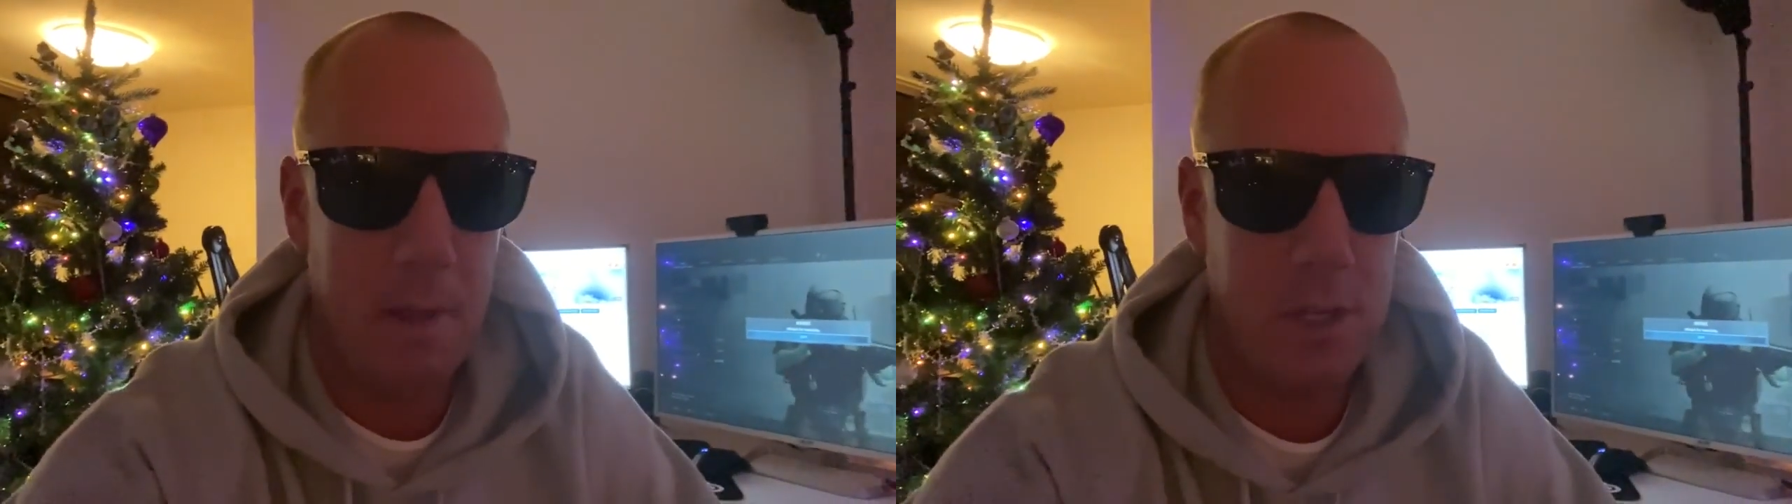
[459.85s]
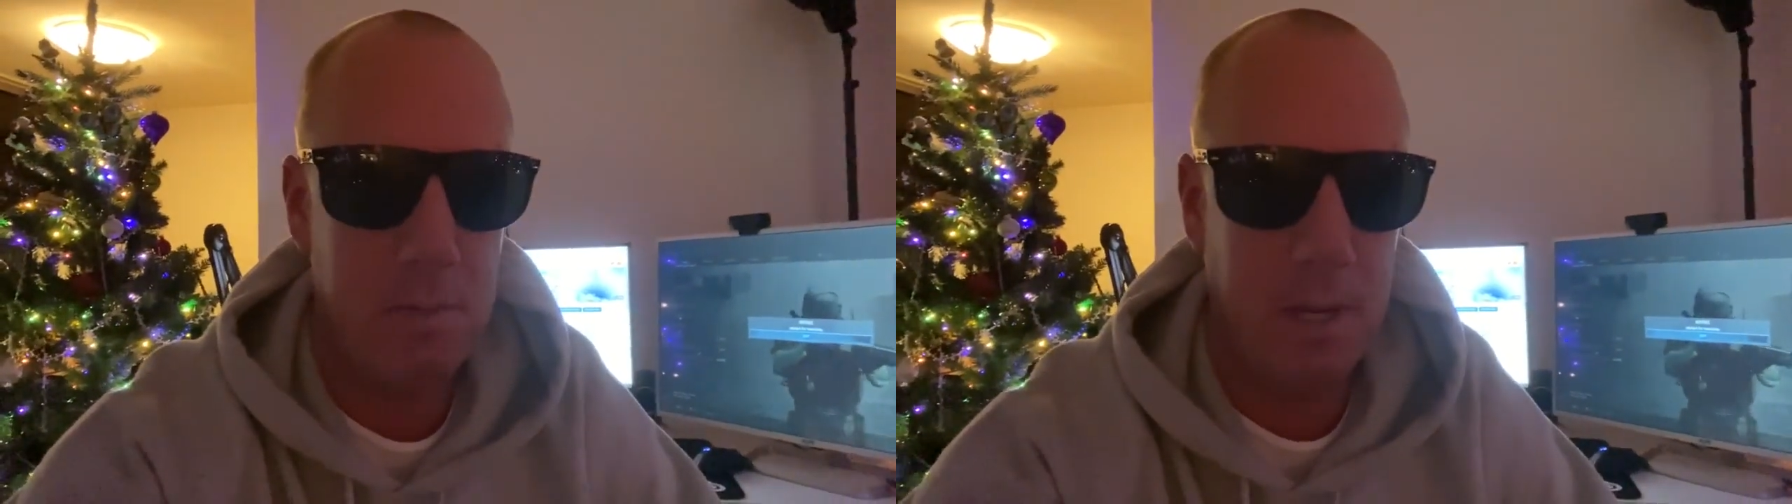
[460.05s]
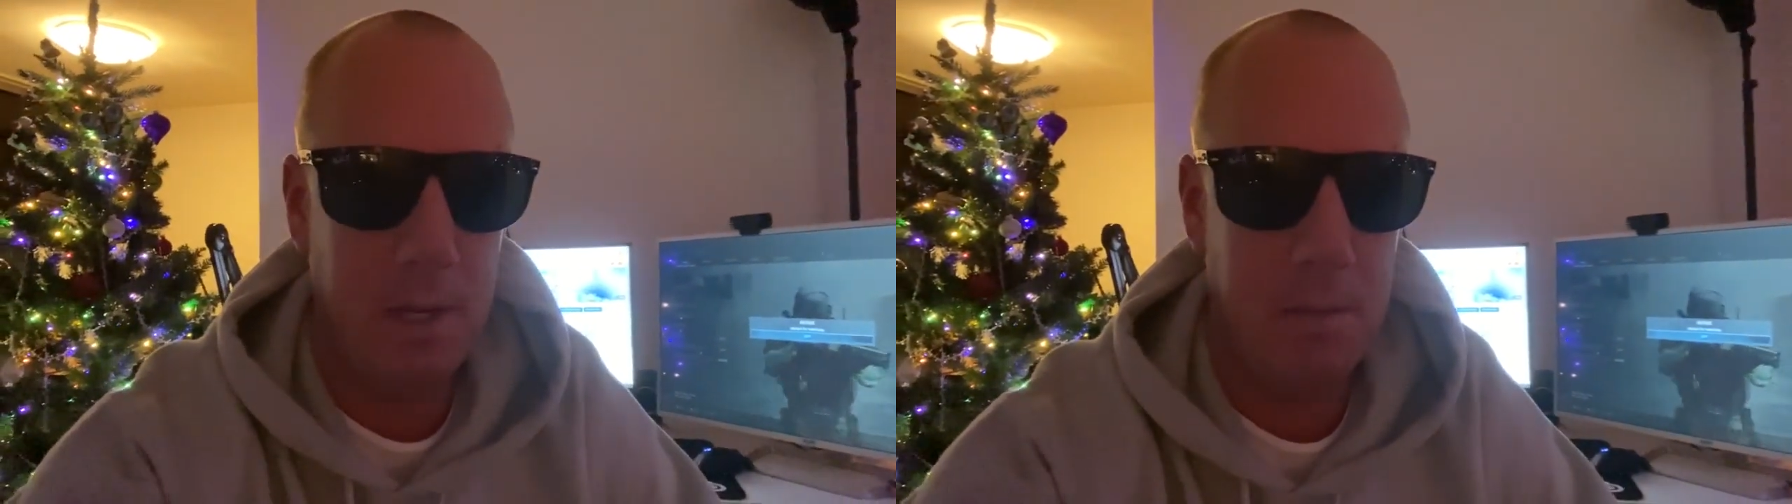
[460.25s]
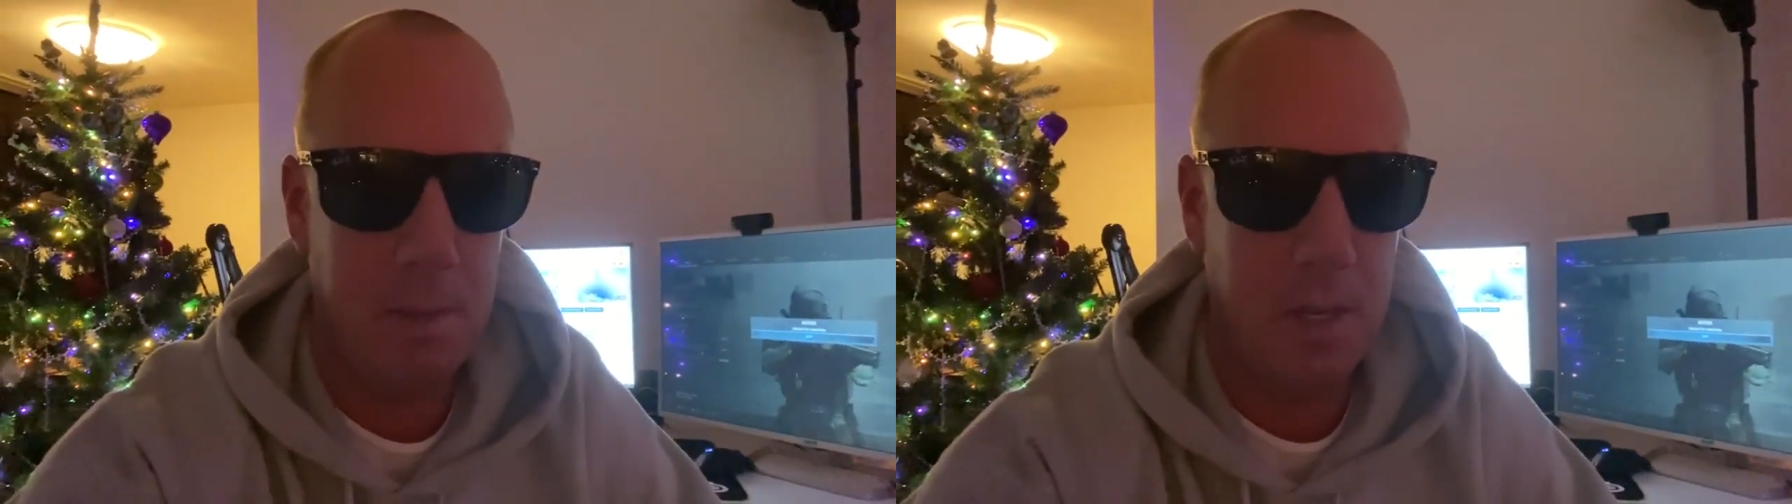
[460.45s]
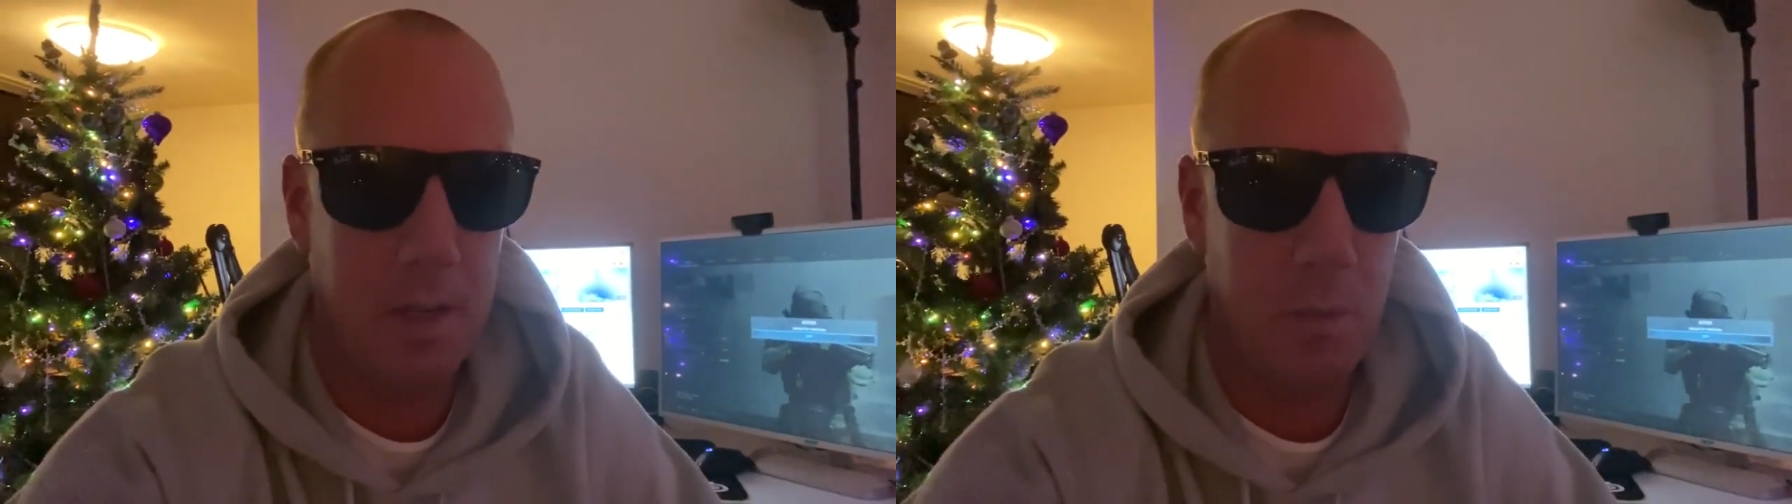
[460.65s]
matchmaking
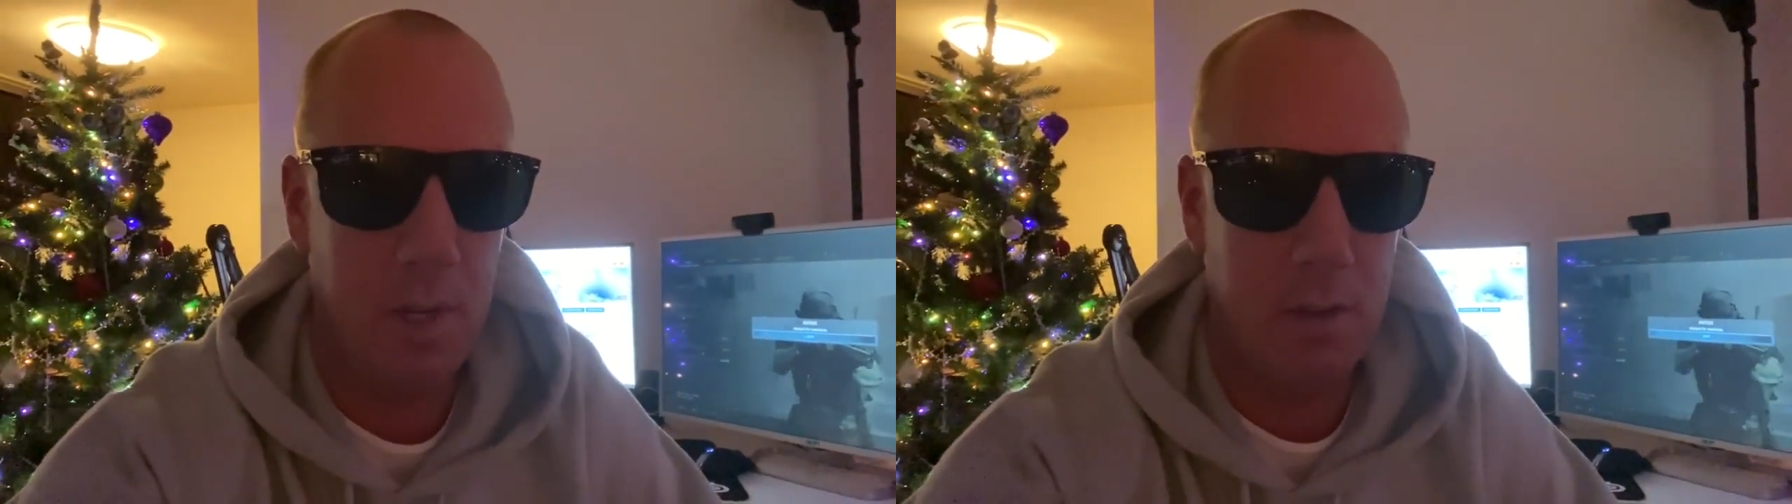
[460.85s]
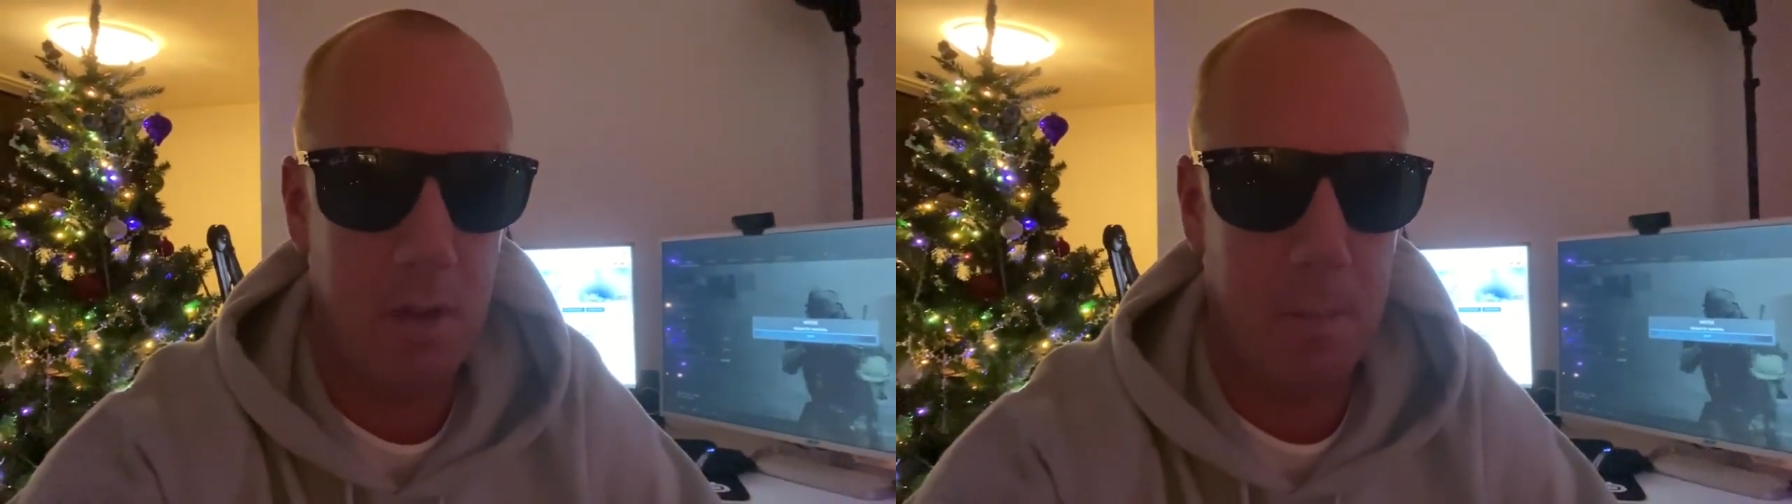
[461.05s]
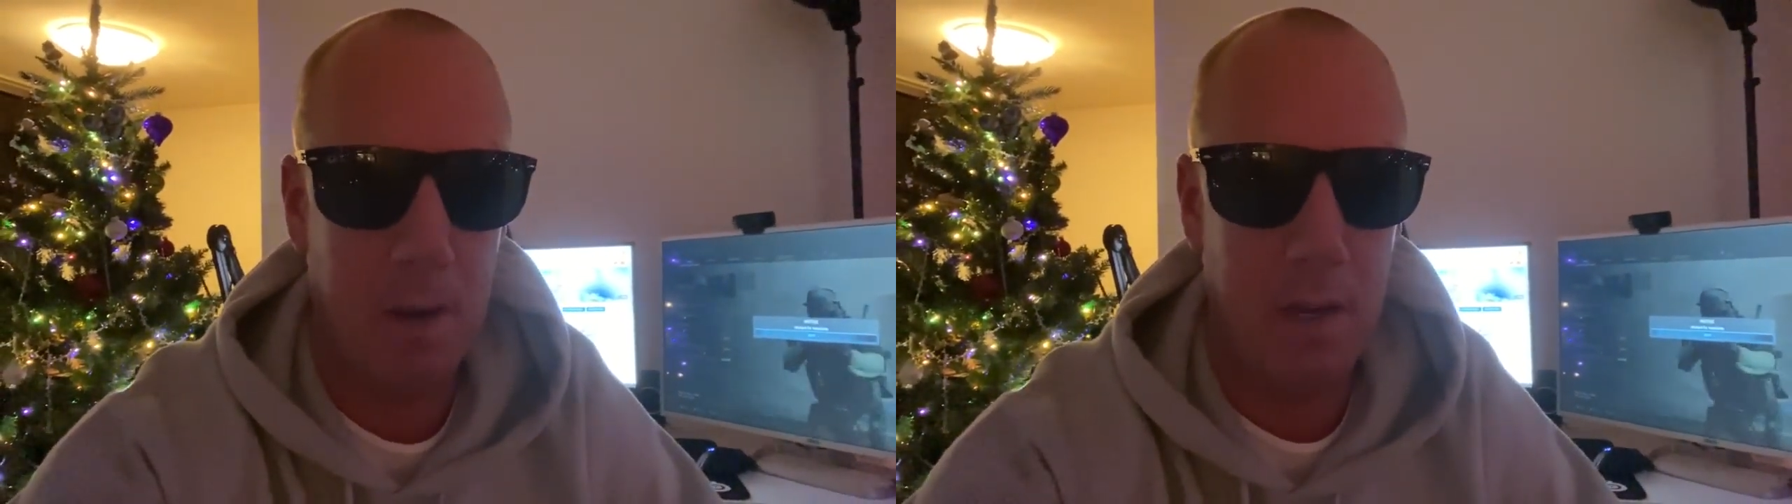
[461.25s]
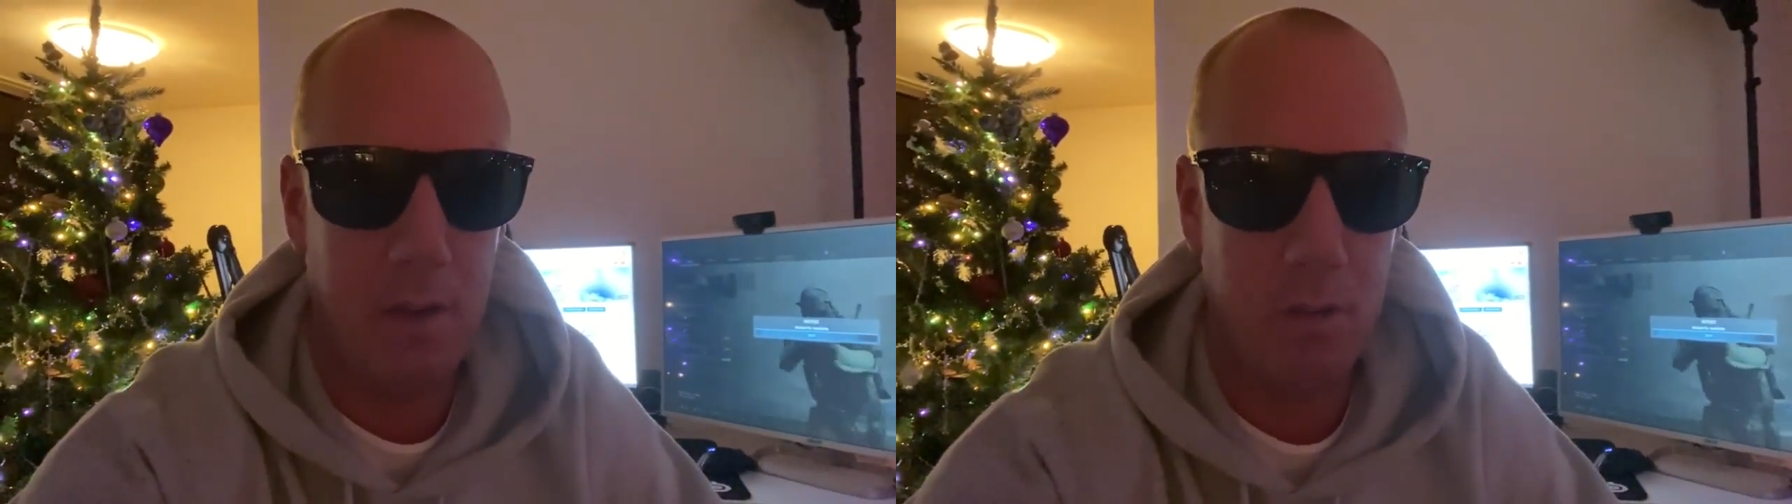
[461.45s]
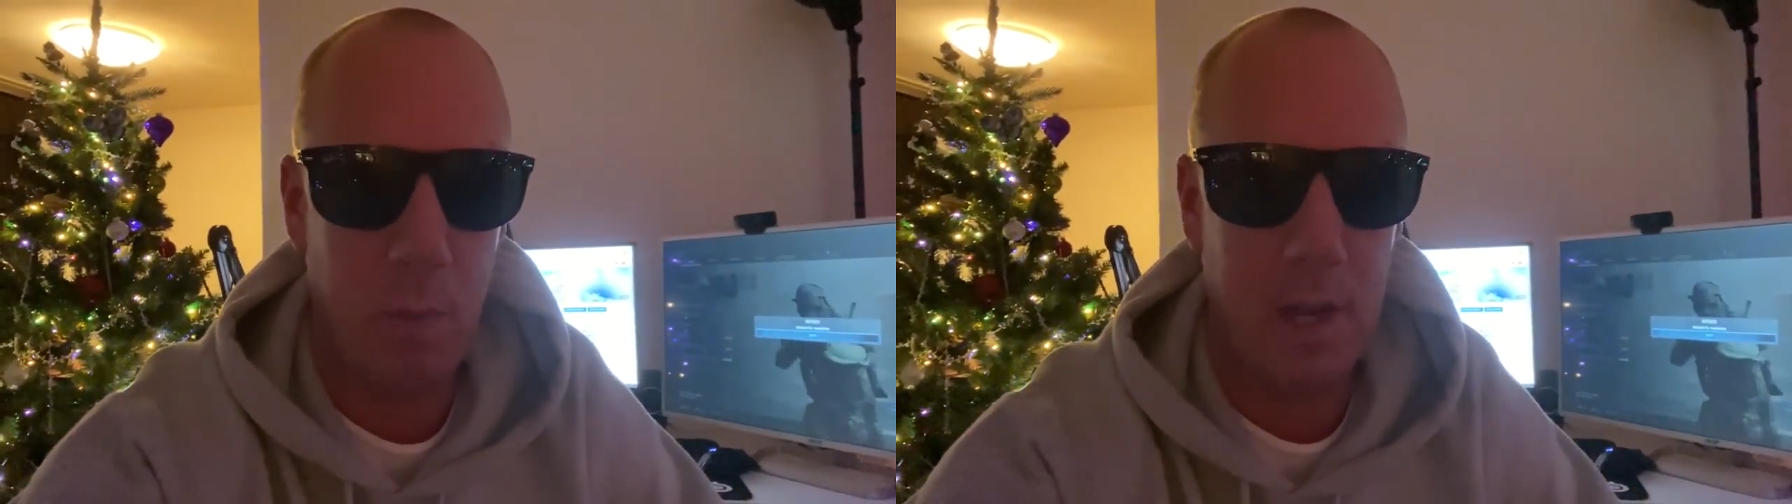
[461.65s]
because we need to separate
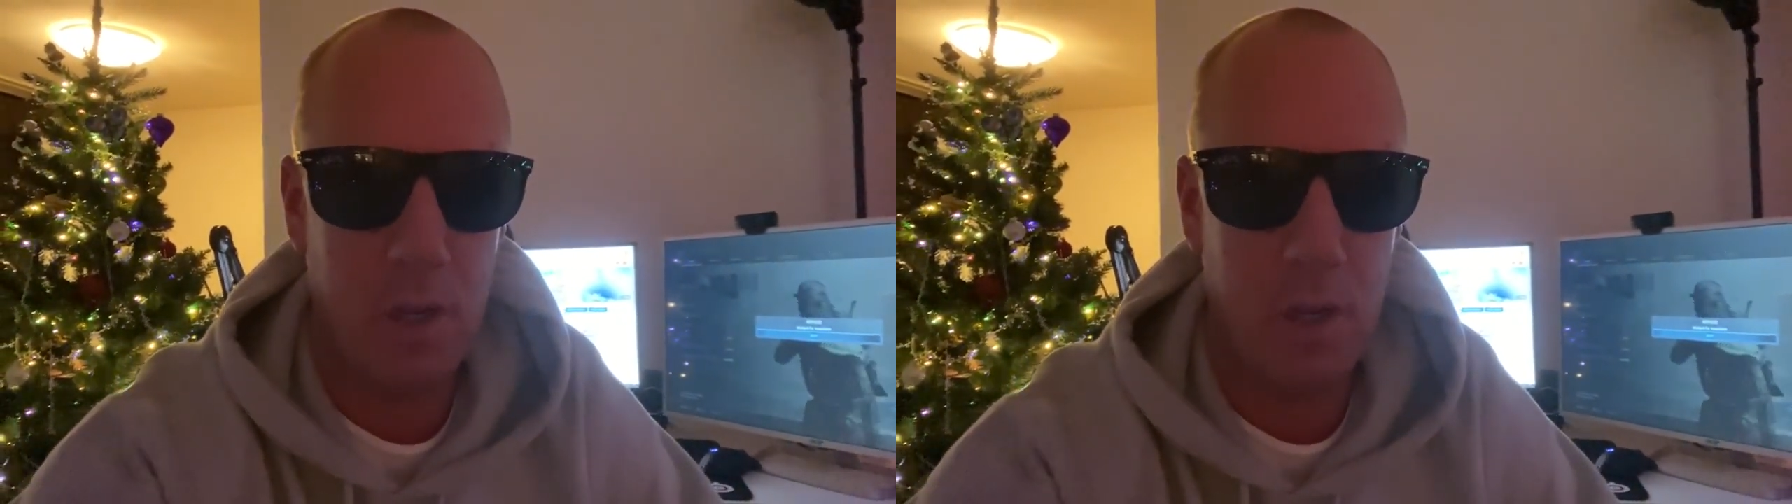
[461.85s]
these sweaty,